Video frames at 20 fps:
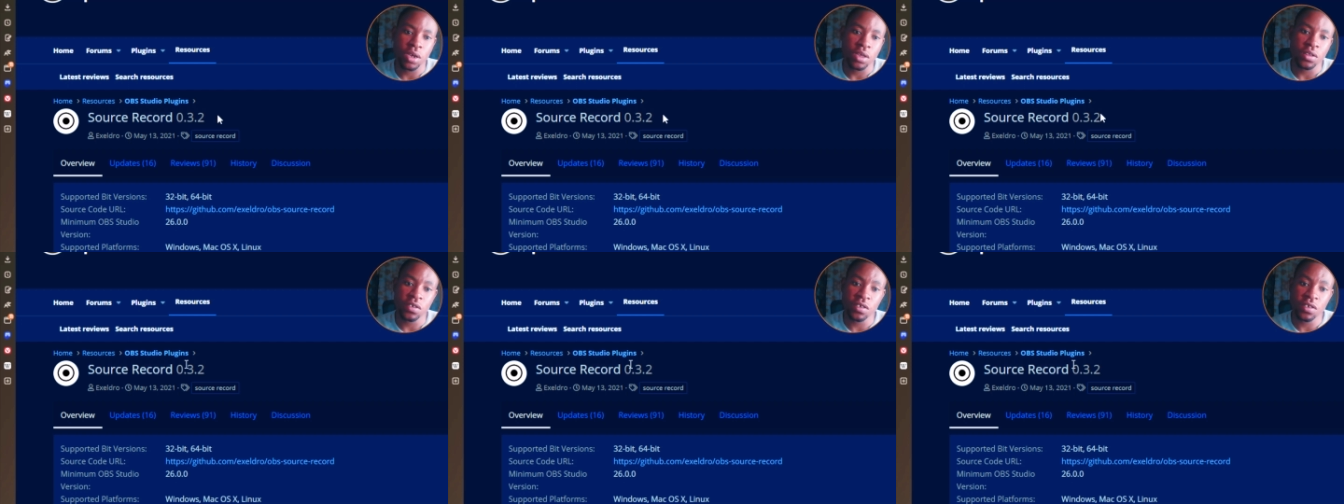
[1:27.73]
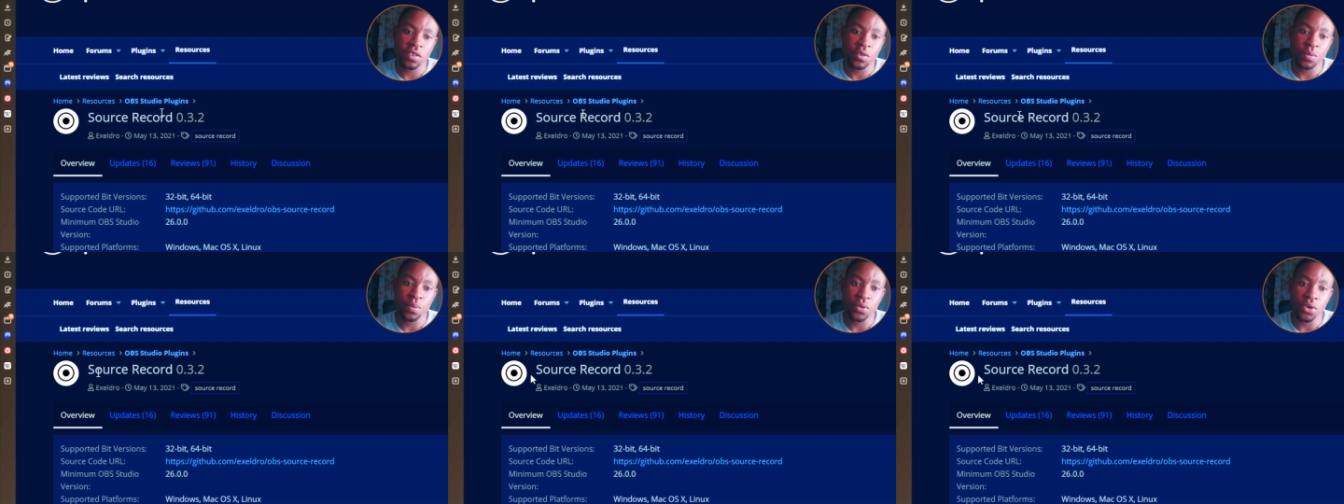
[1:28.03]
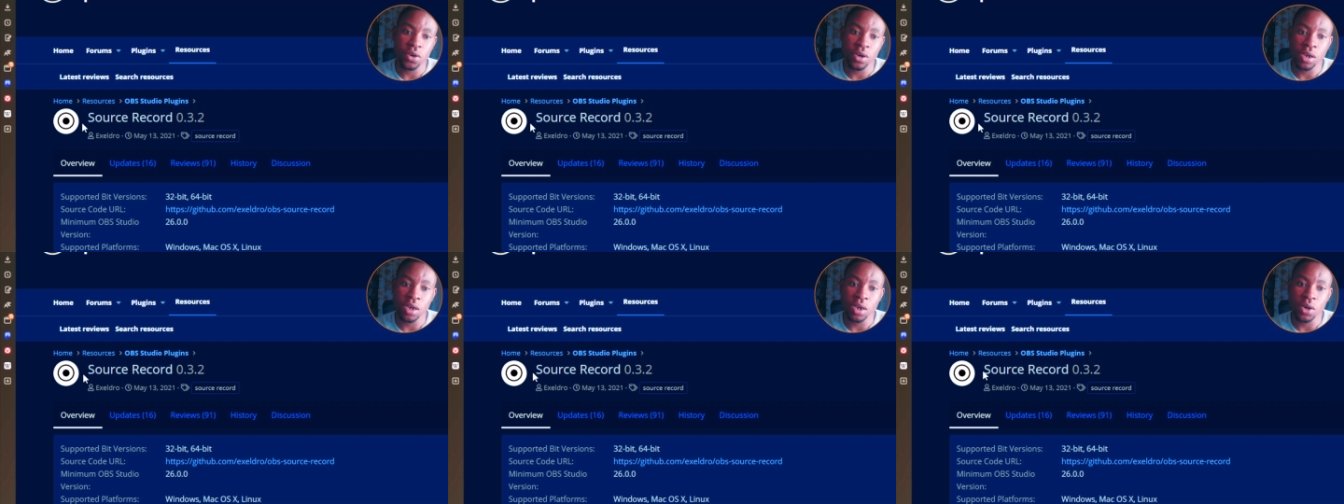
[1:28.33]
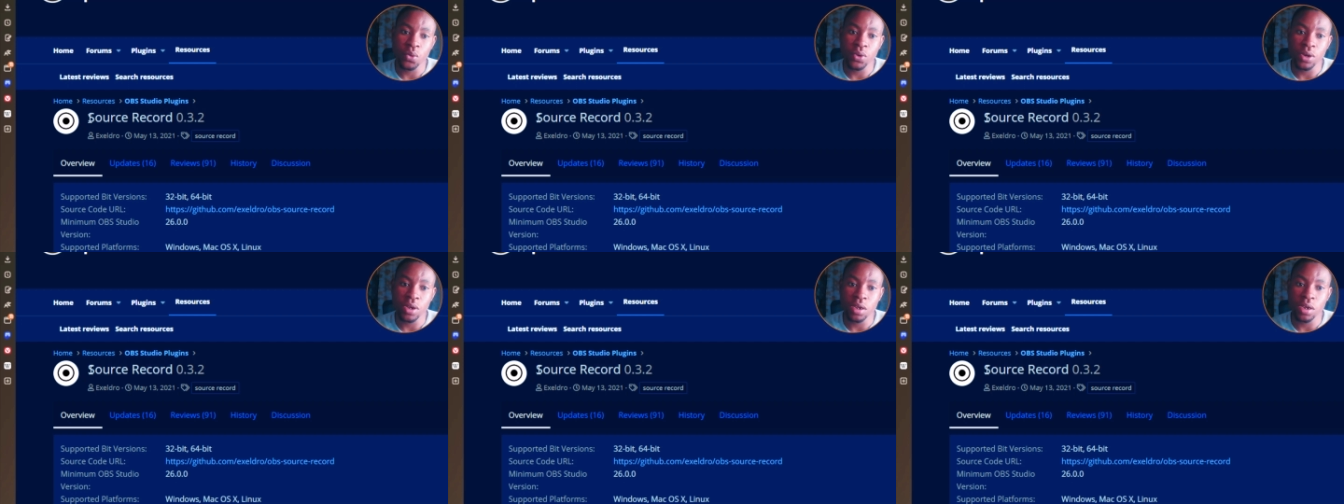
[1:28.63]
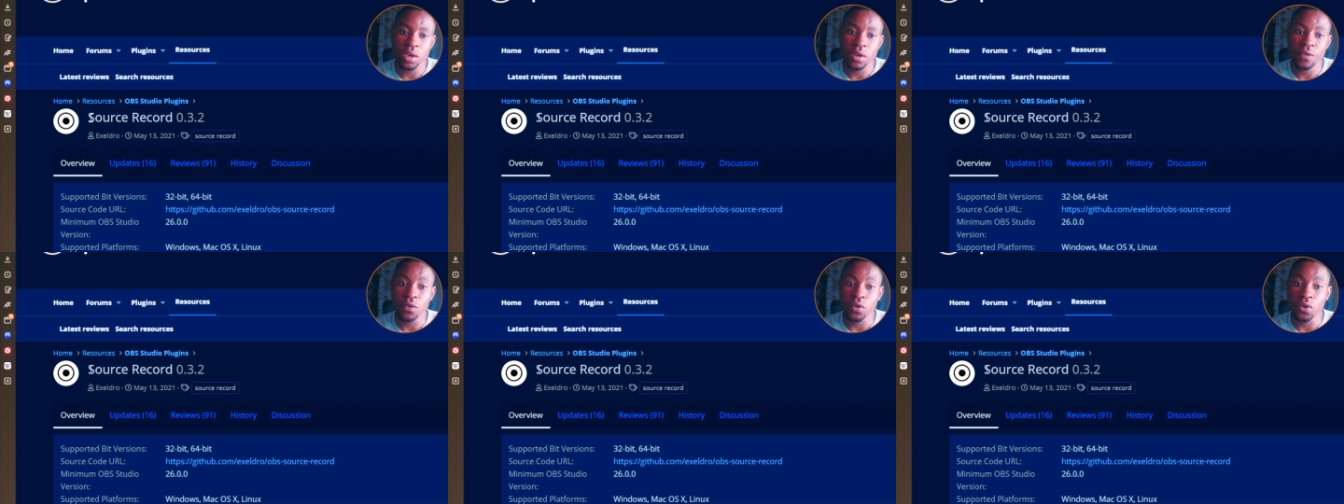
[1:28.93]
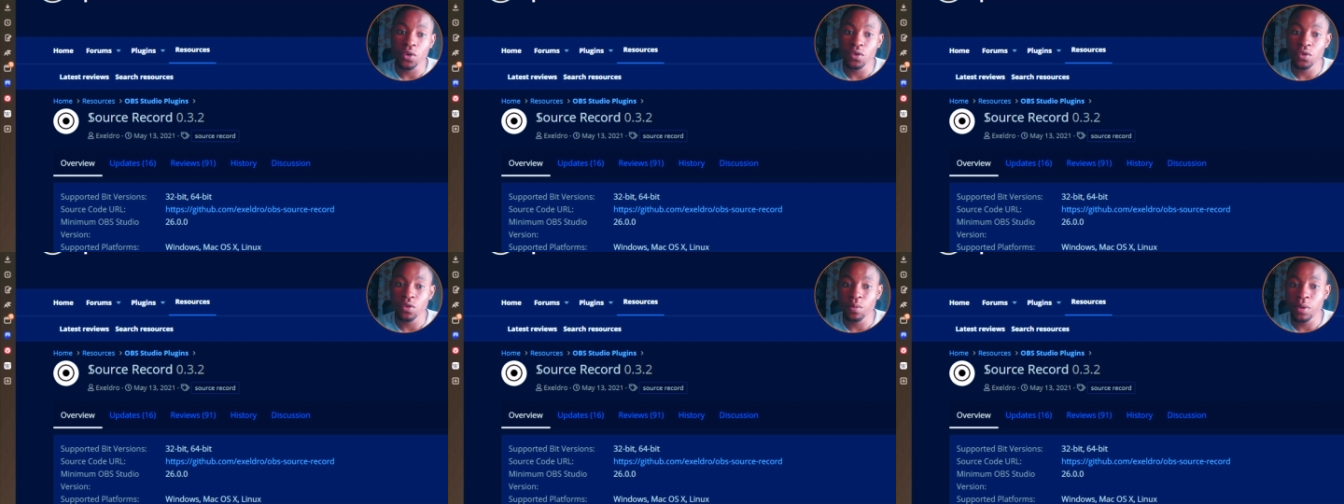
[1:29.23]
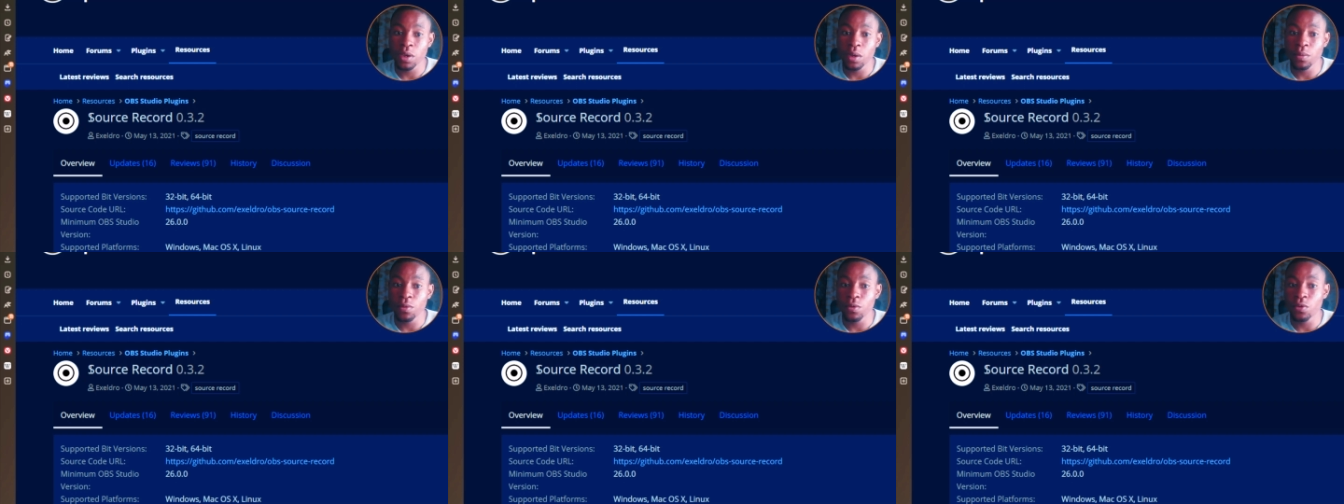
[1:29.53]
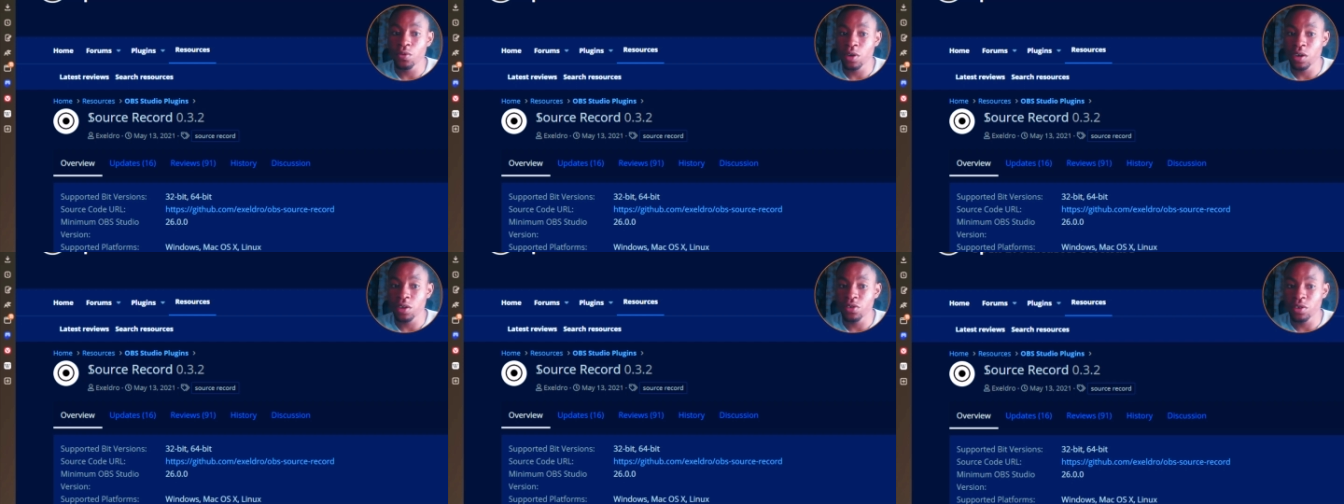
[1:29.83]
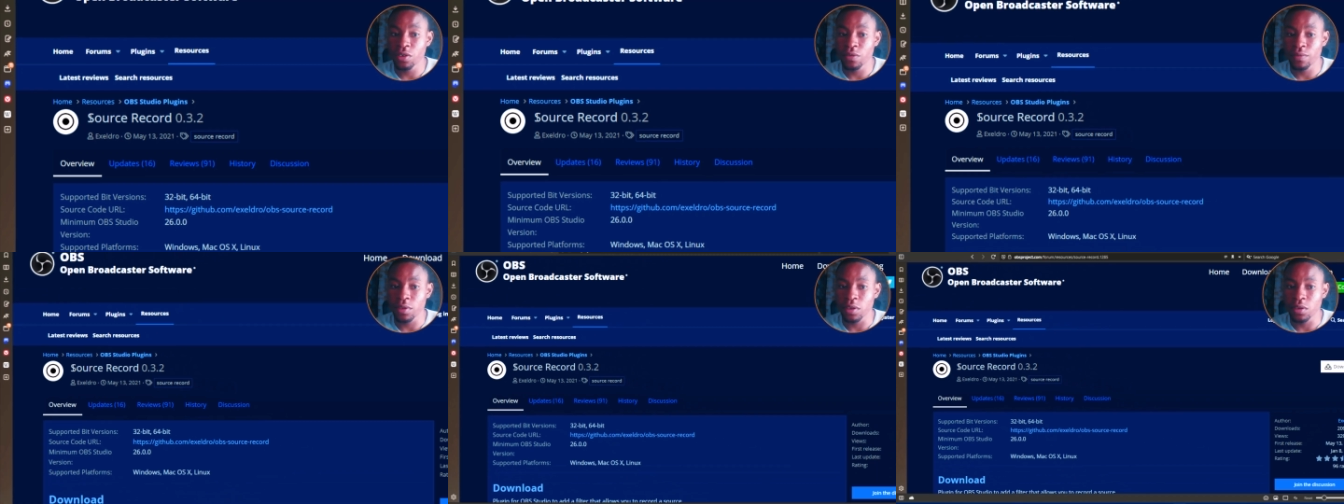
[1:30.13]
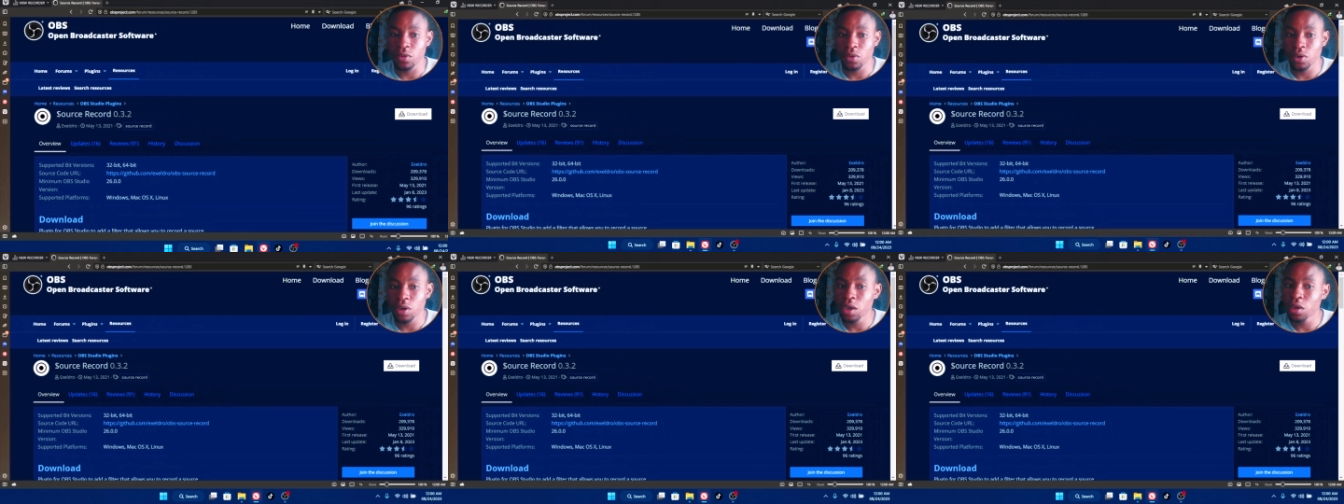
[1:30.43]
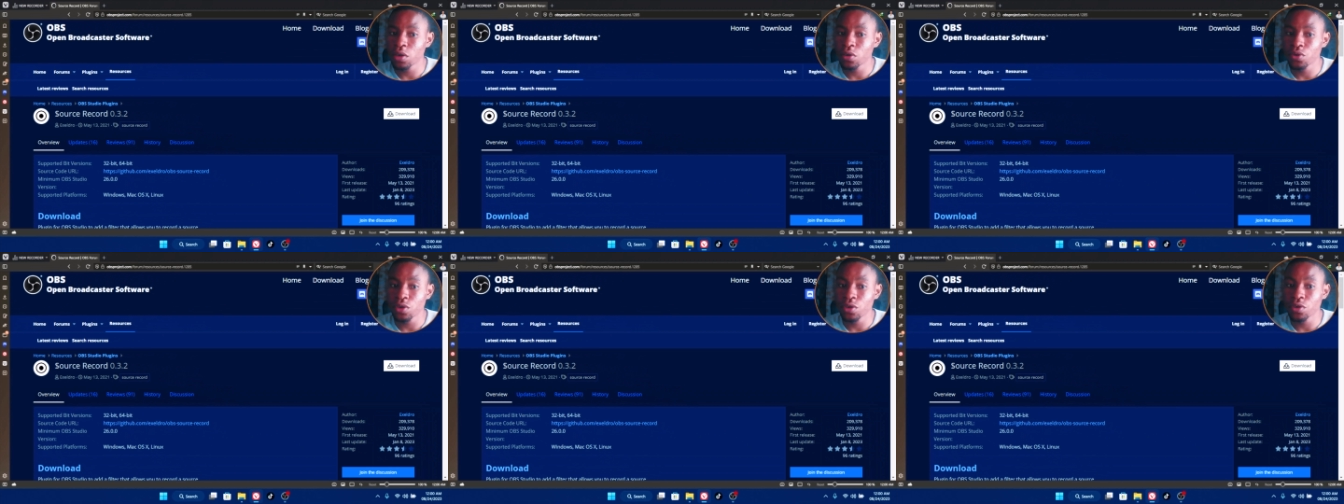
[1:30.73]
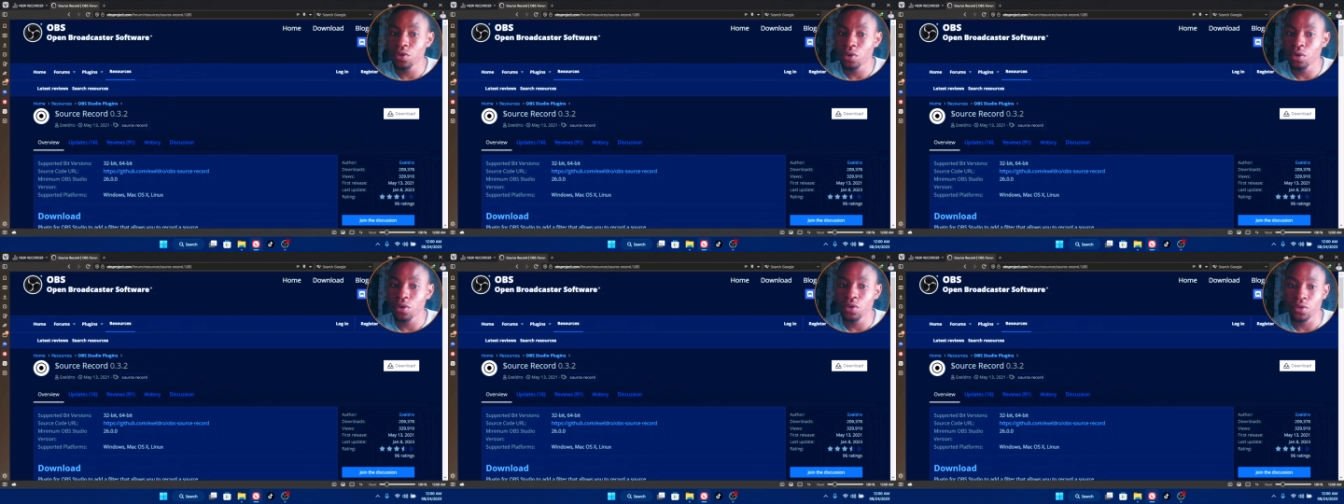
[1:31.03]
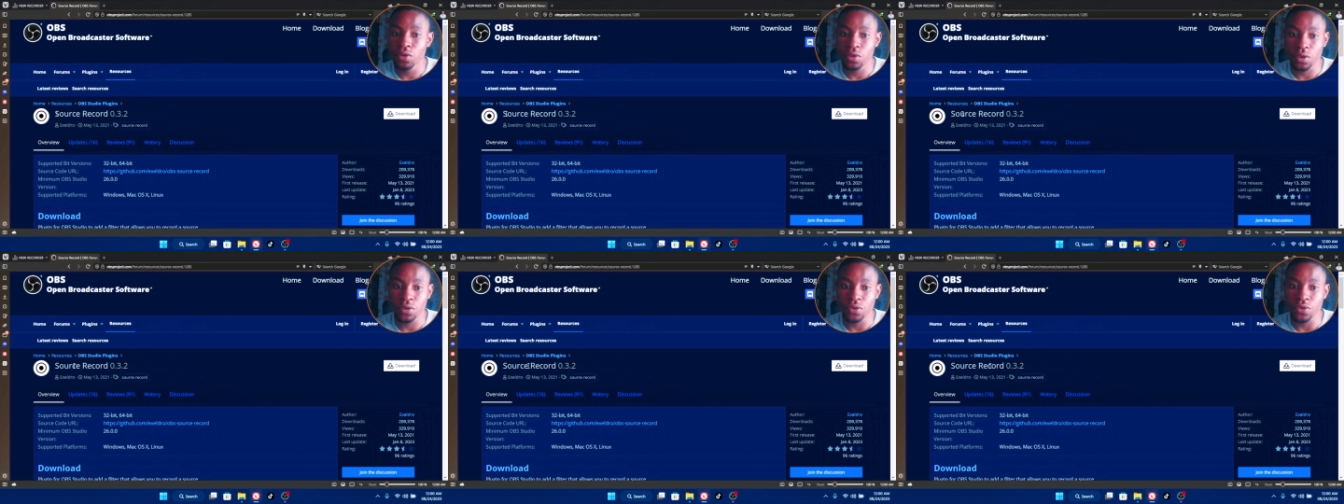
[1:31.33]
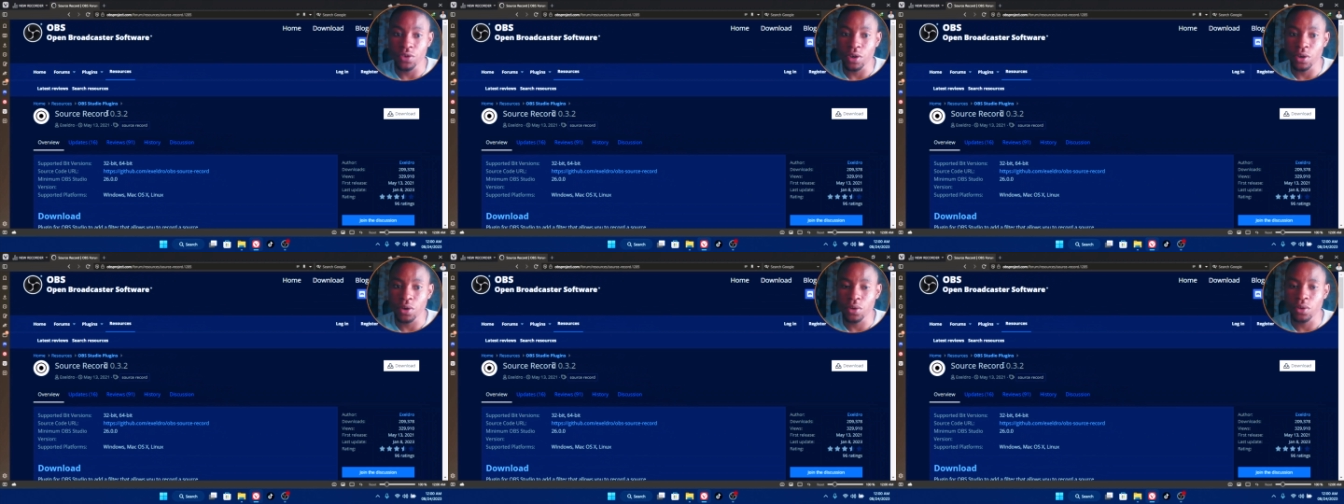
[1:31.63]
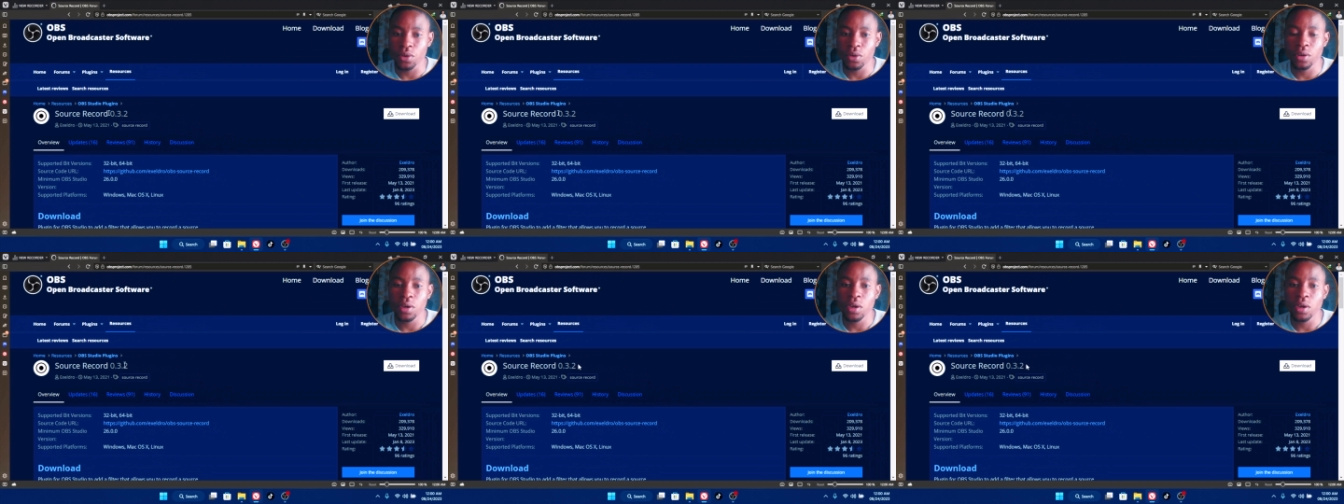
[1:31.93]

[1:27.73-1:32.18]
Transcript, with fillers: This is the plugin that we need for us to be able to achieve this. Okay, so it's called Source Record.